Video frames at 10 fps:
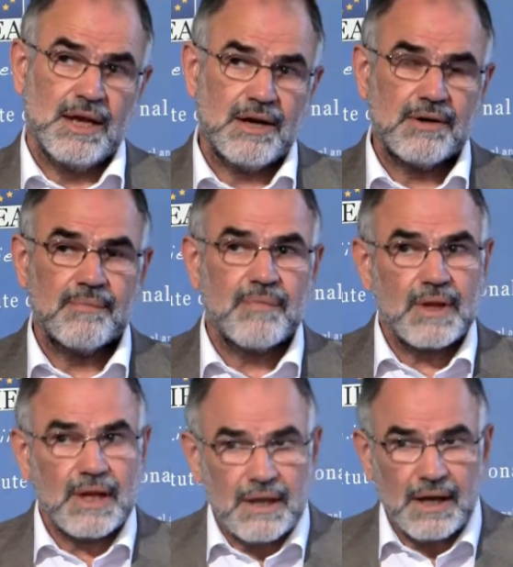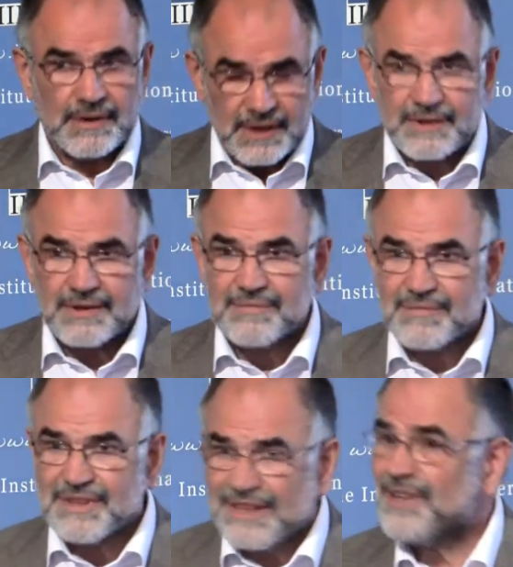Now, I think
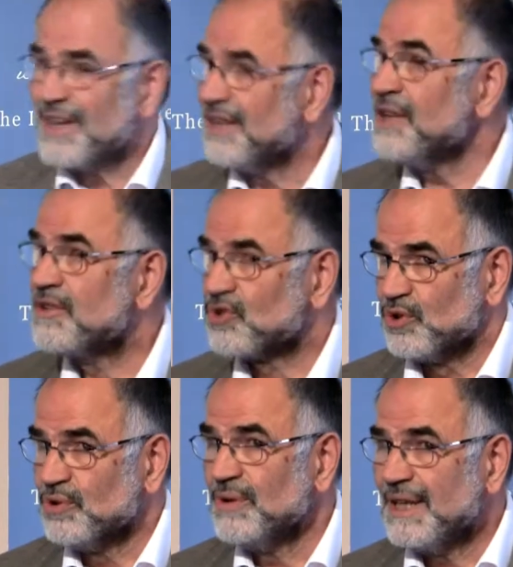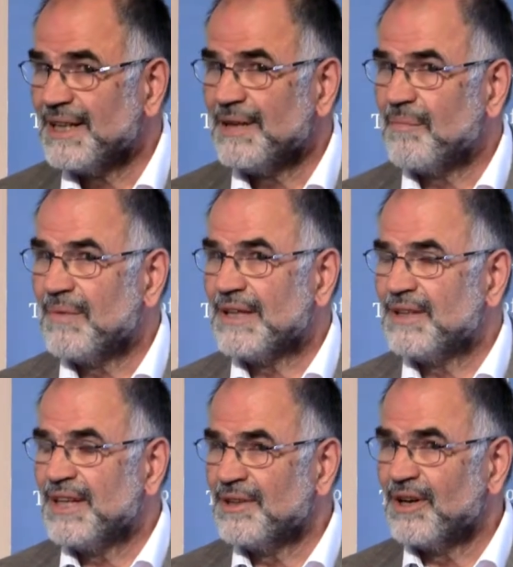clearly that is true
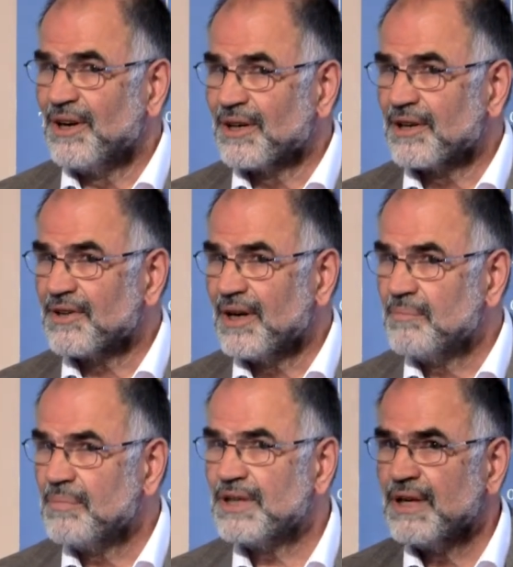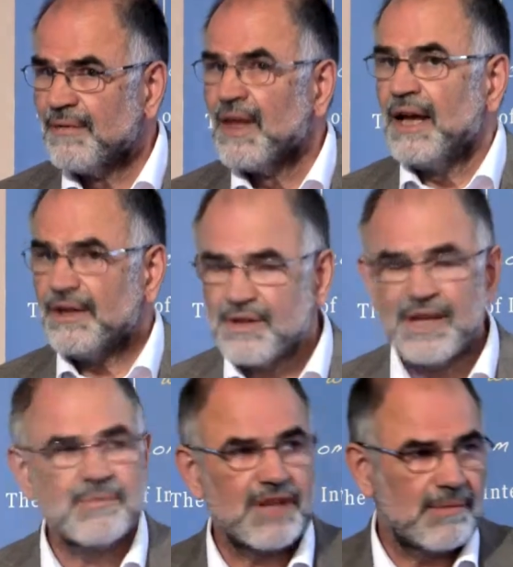in the longer term, but at the
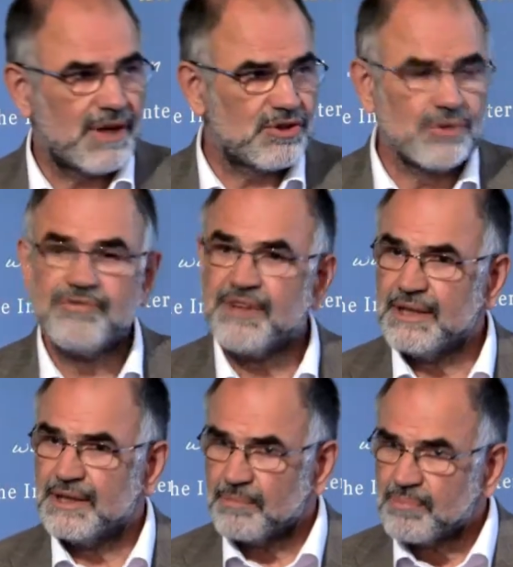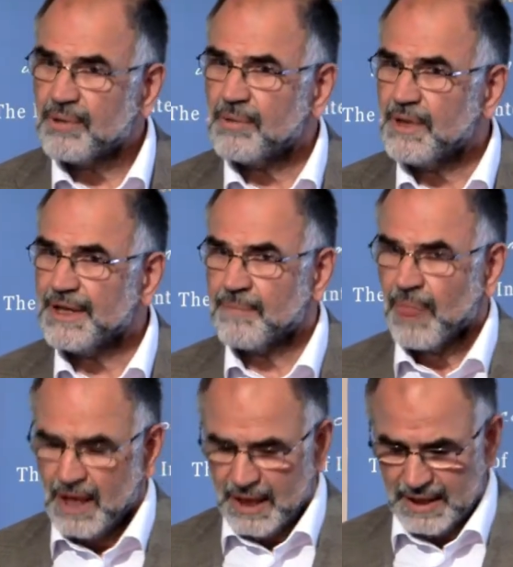same time, I do feel that probably
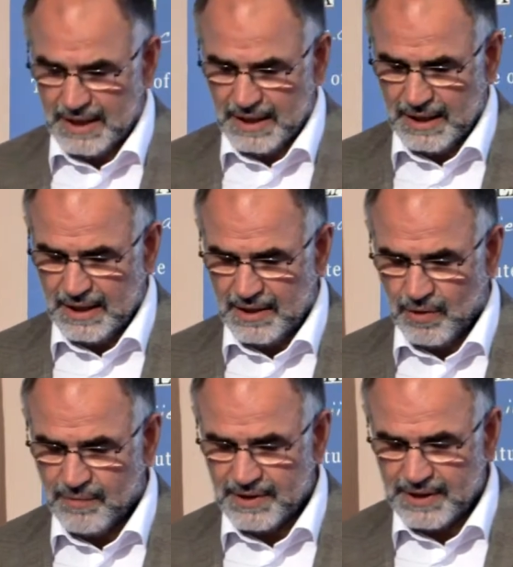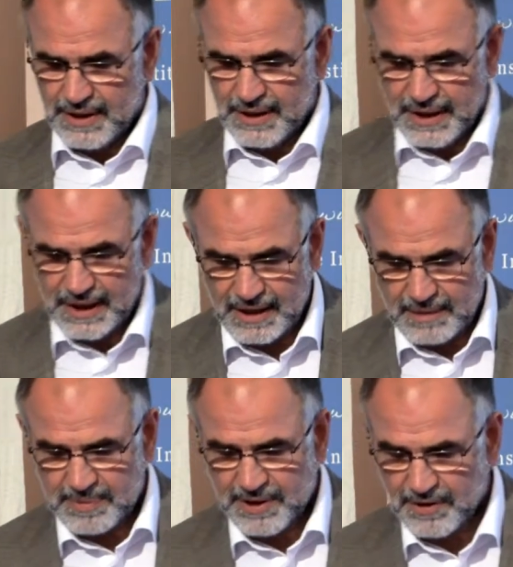over the
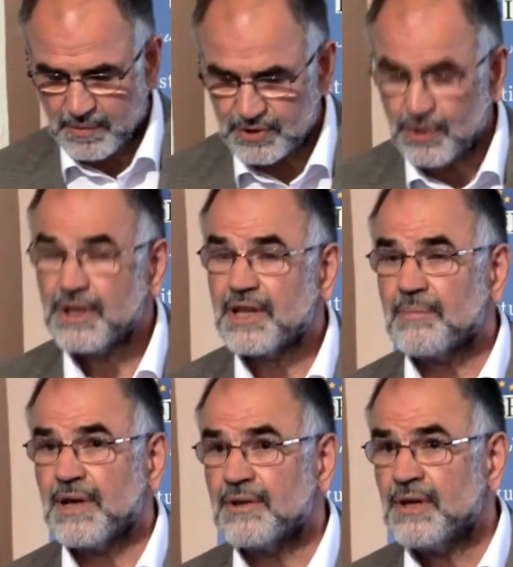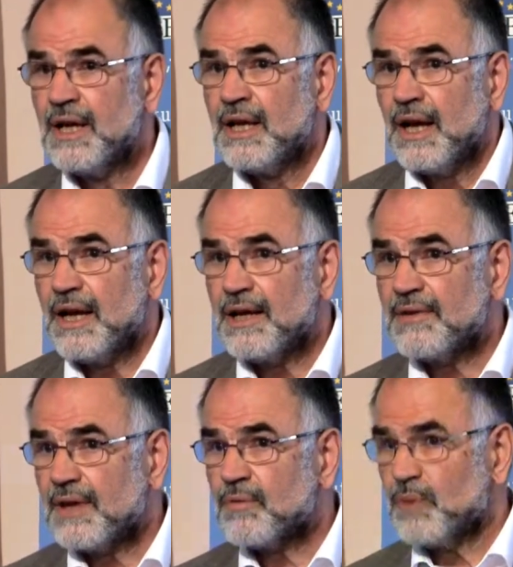period we're talking about,
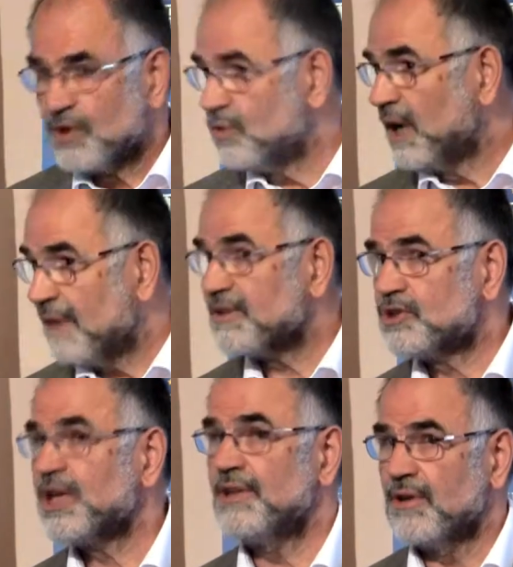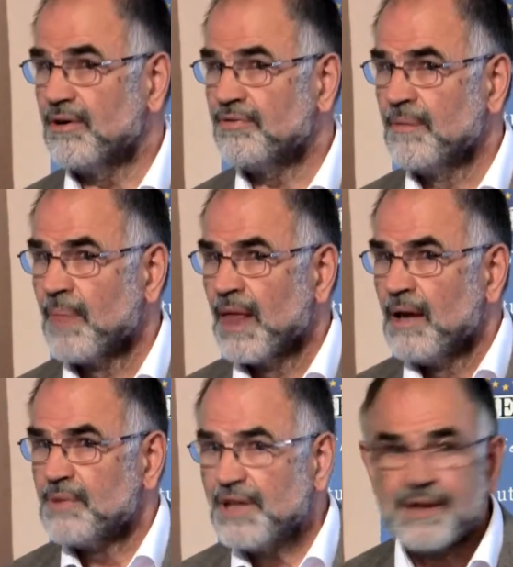that we do have a trade-off.
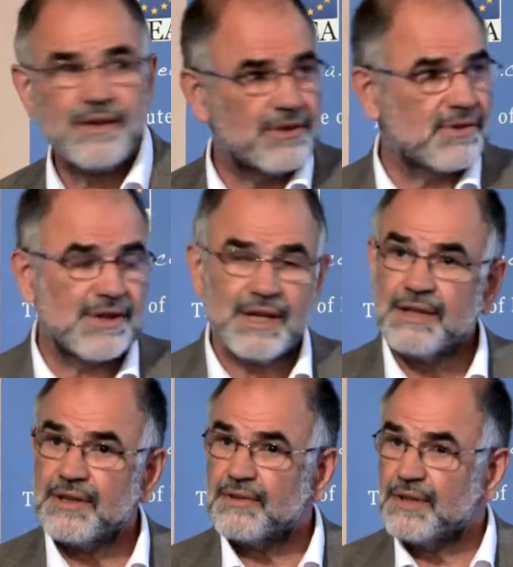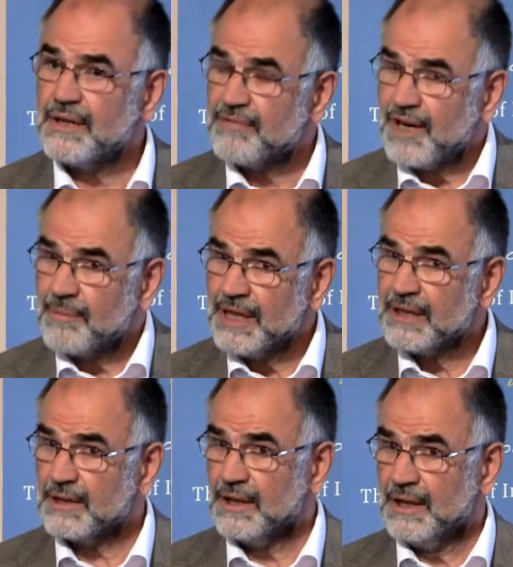But that is not to say that
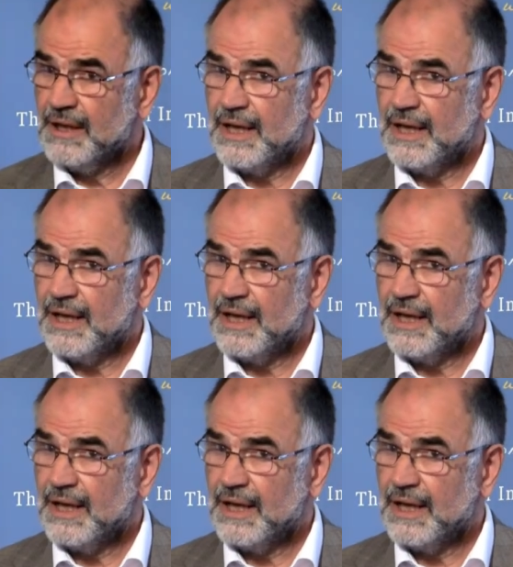environmental